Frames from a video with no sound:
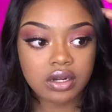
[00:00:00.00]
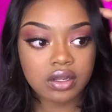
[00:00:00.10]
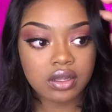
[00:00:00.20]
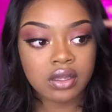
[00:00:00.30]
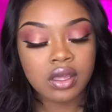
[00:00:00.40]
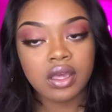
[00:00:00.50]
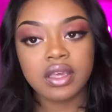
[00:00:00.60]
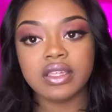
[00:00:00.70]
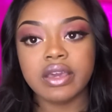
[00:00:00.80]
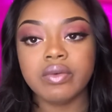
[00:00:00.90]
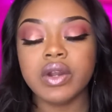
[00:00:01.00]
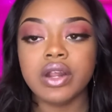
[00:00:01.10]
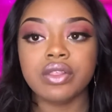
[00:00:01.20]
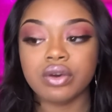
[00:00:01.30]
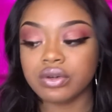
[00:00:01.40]
to get one
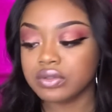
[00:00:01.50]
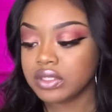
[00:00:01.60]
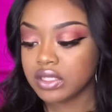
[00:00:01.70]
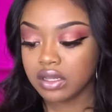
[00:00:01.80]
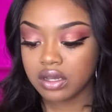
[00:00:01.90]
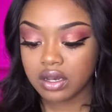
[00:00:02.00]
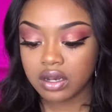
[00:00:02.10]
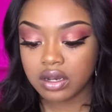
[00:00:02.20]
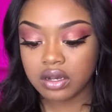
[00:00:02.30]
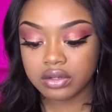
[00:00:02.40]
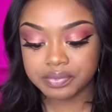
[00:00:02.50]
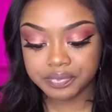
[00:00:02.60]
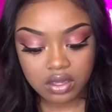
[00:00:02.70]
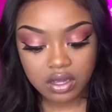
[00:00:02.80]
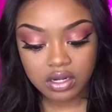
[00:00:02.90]
of those.
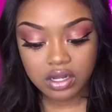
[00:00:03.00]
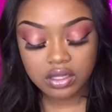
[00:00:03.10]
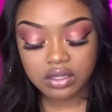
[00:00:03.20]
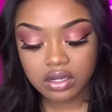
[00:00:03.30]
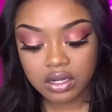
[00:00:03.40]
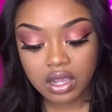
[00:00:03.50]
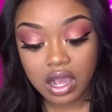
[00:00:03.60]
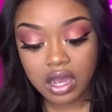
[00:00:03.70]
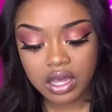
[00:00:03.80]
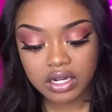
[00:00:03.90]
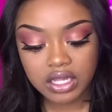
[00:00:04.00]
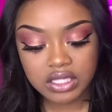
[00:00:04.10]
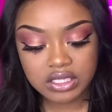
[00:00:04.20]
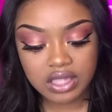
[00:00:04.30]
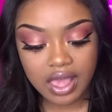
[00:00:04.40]
Another con
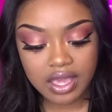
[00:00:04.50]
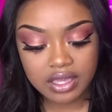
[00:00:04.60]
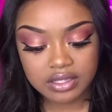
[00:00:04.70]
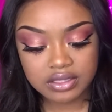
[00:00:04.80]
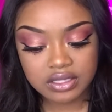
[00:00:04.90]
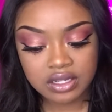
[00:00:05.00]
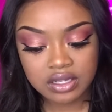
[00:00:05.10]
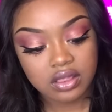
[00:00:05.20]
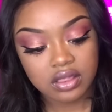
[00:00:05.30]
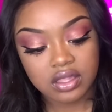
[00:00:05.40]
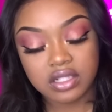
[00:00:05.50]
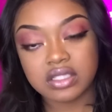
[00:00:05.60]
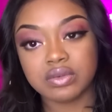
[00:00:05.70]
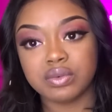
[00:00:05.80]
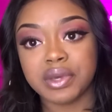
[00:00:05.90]
is that
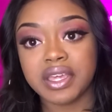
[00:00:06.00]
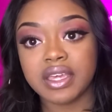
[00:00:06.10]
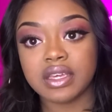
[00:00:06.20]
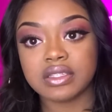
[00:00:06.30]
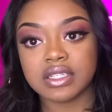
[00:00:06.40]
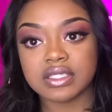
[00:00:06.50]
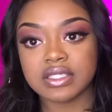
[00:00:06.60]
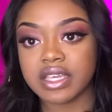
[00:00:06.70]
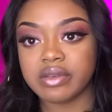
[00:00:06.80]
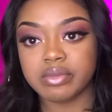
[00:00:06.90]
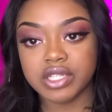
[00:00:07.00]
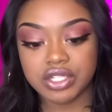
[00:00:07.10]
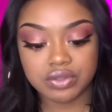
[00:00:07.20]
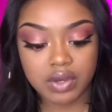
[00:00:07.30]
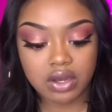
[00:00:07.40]
this wig doesn't take
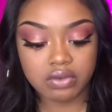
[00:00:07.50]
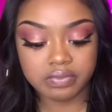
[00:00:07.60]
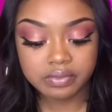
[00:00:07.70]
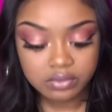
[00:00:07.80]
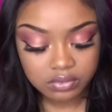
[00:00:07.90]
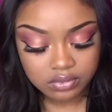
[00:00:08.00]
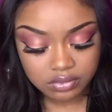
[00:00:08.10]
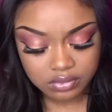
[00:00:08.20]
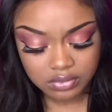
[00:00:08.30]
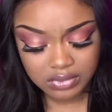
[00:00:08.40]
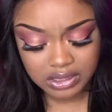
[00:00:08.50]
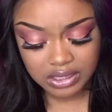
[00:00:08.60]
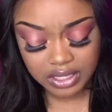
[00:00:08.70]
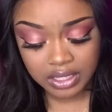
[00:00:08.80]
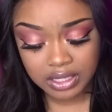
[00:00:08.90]
bleach well.
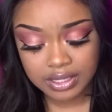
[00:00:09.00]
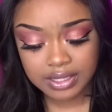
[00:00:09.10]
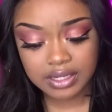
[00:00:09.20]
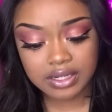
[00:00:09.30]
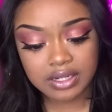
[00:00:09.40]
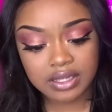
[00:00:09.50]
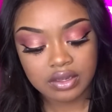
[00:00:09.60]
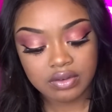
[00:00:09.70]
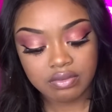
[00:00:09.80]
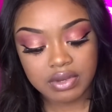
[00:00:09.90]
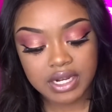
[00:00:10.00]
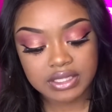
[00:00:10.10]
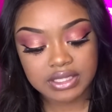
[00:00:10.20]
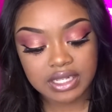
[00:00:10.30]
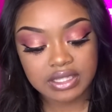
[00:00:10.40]
And when I
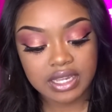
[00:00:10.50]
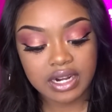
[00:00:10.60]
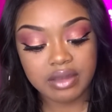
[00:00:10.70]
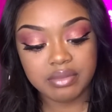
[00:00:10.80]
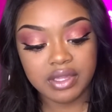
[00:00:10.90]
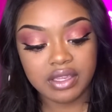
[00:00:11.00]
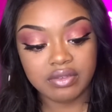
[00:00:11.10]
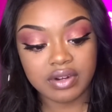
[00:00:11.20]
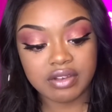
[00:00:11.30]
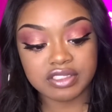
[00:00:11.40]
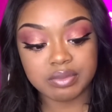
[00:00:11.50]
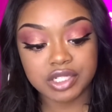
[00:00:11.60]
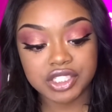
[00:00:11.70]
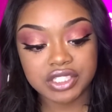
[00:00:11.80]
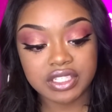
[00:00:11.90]
say that, I mean when I was
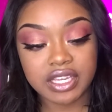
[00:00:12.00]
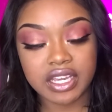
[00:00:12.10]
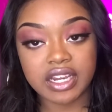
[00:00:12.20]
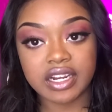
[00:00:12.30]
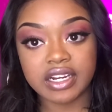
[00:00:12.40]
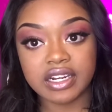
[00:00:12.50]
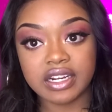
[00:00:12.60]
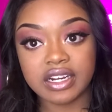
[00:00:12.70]
bleaching the hair,